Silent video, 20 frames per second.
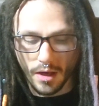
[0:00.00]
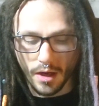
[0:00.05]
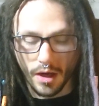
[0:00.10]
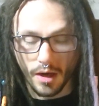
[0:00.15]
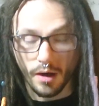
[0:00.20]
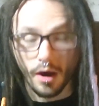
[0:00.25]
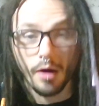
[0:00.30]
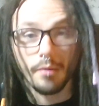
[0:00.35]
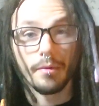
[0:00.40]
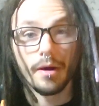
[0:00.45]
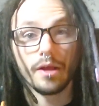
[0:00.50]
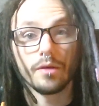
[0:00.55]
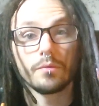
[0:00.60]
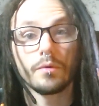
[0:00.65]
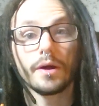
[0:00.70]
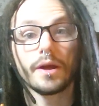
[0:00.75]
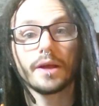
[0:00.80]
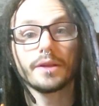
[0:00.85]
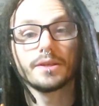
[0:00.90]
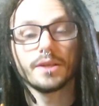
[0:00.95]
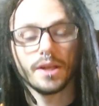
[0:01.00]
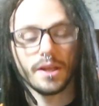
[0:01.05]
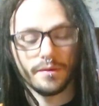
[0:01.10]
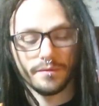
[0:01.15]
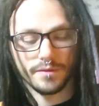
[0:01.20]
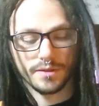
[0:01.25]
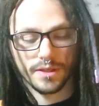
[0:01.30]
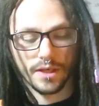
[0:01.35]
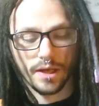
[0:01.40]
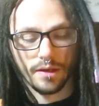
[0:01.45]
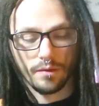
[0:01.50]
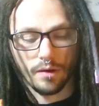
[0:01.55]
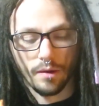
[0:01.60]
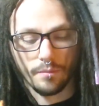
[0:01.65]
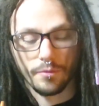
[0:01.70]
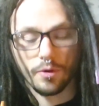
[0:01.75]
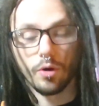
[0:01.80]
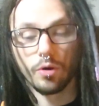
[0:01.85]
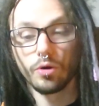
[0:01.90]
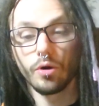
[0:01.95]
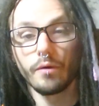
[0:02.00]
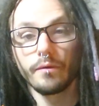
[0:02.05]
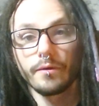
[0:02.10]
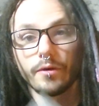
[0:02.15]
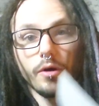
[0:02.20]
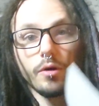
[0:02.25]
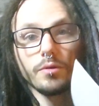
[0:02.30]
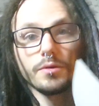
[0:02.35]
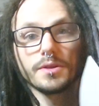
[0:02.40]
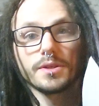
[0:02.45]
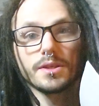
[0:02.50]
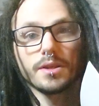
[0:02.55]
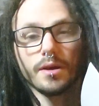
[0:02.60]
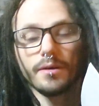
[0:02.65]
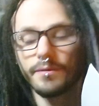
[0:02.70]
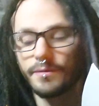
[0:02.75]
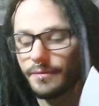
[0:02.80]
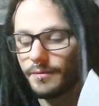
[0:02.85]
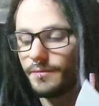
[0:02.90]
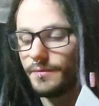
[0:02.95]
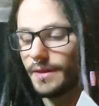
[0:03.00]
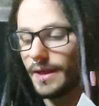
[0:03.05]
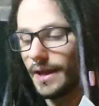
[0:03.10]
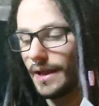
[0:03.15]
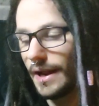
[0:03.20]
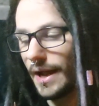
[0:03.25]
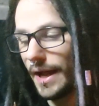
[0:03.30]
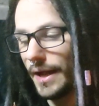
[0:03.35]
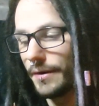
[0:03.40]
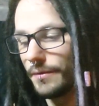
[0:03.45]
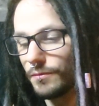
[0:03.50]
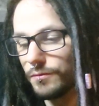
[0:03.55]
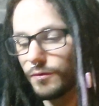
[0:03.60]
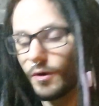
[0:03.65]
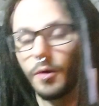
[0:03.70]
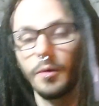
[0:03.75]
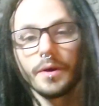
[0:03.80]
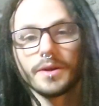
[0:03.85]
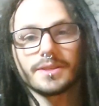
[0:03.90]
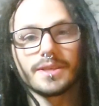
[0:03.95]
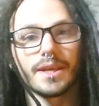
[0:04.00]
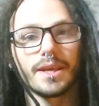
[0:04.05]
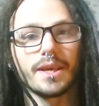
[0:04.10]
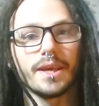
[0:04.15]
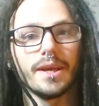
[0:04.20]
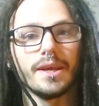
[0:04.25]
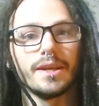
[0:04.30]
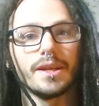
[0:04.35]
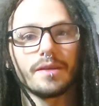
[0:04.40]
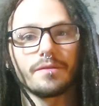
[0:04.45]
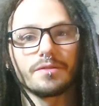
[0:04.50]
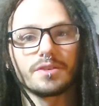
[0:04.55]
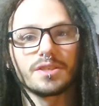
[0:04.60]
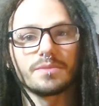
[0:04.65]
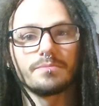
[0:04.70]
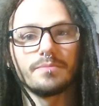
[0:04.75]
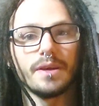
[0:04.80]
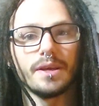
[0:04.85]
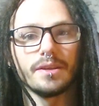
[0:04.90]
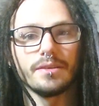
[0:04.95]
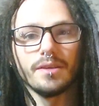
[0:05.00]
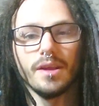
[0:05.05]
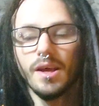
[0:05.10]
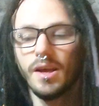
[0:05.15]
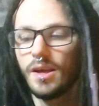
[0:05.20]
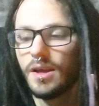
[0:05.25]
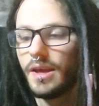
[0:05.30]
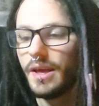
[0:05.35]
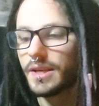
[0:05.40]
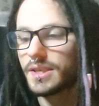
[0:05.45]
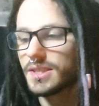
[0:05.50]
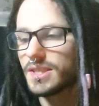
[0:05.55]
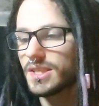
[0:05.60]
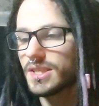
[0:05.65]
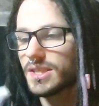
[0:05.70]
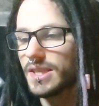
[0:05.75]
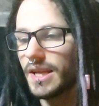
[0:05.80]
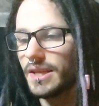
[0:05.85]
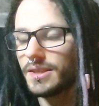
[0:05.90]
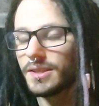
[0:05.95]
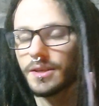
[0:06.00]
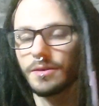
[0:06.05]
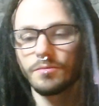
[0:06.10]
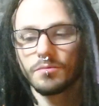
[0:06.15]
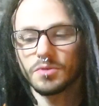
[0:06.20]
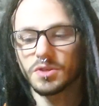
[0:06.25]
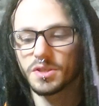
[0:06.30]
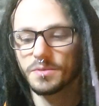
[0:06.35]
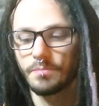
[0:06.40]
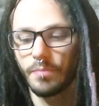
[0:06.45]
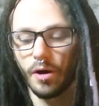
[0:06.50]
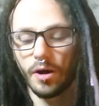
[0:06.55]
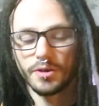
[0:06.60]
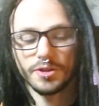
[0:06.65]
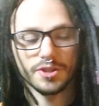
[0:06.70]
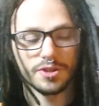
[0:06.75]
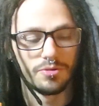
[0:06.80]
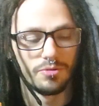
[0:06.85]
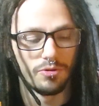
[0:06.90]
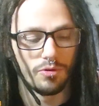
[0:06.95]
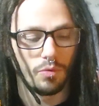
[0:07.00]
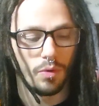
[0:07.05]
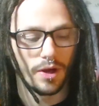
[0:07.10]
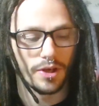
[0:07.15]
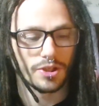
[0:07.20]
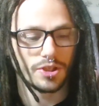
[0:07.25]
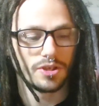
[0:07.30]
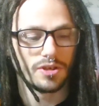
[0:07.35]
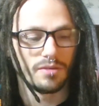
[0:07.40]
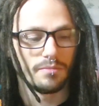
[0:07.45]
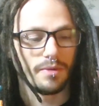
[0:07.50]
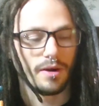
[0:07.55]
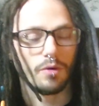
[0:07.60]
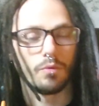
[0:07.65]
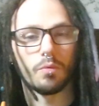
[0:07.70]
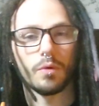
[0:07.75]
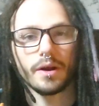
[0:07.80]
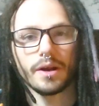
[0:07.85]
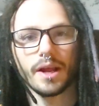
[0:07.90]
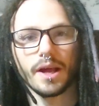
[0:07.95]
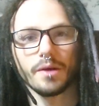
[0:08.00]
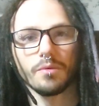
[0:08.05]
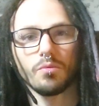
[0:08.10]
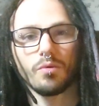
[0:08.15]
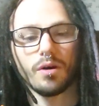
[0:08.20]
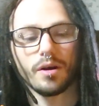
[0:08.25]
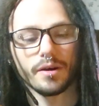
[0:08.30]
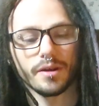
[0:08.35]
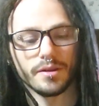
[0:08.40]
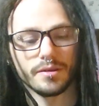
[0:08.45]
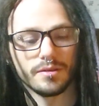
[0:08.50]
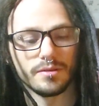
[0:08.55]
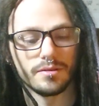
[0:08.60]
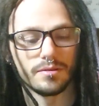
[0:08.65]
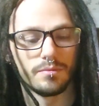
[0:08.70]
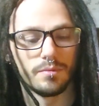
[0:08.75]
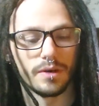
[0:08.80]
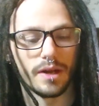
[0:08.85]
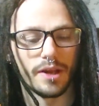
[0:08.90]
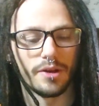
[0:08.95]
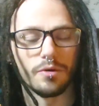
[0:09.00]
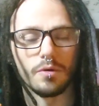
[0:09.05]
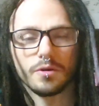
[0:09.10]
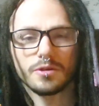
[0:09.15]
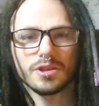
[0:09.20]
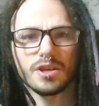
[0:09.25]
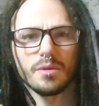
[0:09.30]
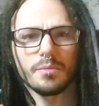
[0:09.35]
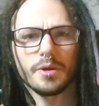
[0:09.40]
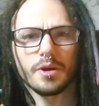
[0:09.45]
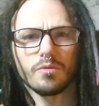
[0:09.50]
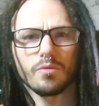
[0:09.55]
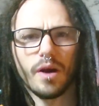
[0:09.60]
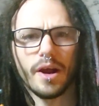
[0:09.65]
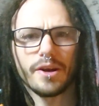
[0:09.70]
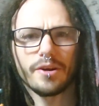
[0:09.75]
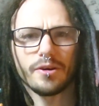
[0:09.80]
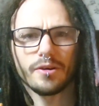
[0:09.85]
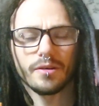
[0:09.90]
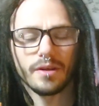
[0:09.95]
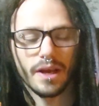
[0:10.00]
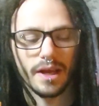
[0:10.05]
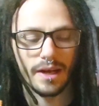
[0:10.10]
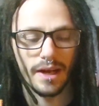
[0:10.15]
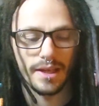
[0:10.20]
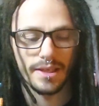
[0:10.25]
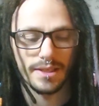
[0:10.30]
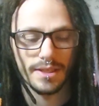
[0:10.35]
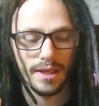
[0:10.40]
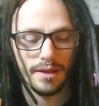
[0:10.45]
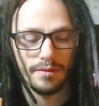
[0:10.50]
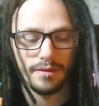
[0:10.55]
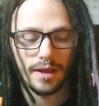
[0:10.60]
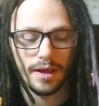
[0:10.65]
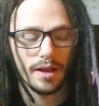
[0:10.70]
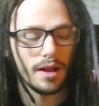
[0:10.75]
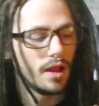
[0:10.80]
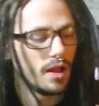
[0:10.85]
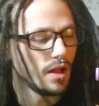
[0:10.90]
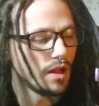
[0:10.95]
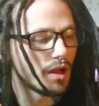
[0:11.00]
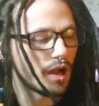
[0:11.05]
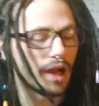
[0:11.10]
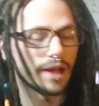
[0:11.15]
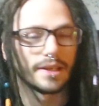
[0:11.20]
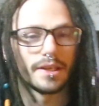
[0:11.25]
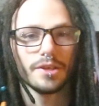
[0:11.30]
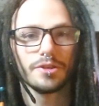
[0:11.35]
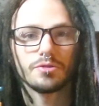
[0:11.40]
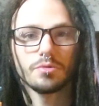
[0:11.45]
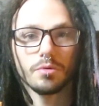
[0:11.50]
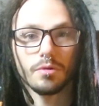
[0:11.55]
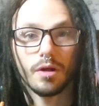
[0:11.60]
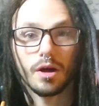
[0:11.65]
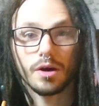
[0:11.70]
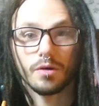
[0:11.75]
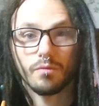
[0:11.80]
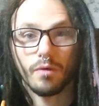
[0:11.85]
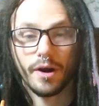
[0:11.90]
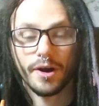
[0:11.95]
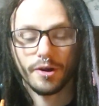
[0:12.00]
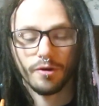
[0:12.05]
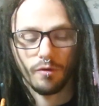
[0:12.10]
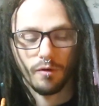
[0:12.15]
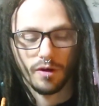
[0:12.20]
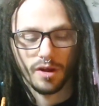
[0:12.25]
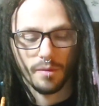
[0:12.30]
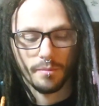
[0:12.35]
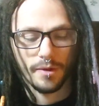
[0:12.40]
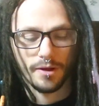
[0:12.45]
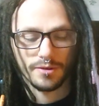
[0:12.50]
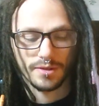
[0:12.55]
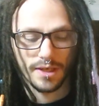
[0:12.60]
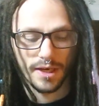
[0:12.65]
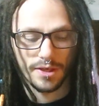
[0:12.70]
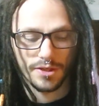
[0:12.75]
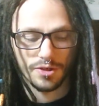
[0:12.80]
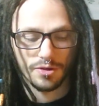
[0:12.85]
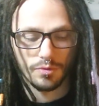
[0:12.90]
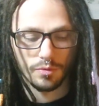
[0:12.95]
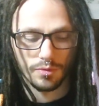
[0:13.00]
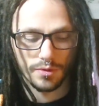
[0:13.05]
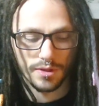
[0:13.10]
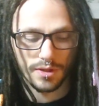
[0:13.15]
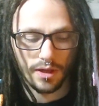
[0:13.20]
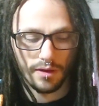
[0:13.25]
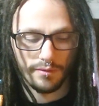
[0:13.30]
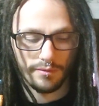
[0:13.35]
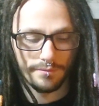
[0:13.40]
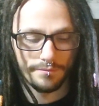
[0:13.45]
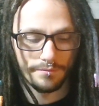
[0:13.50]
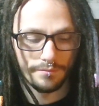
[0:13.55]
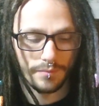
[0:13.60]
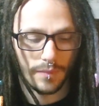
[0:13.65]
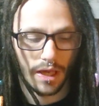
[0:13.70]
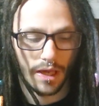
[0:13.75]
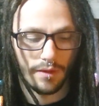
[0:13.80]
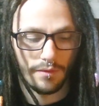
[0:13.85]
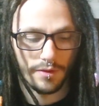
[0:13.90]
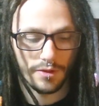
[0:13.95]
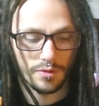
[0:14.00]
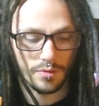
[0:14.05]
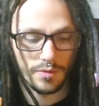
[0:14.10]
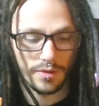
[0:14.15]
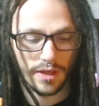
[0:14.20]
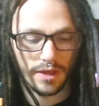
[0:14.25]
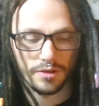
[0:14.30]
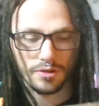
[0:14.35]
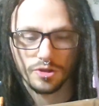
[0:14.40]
Uh, oh, by the way, I didn't even say I'm going over old stuff that I wrote as a kid in, res- in extended response to a question about when I wanted when I knew I was going to be a writer, and I said that I didn't do a lot of writing growing up outside of school stuff, and this was it.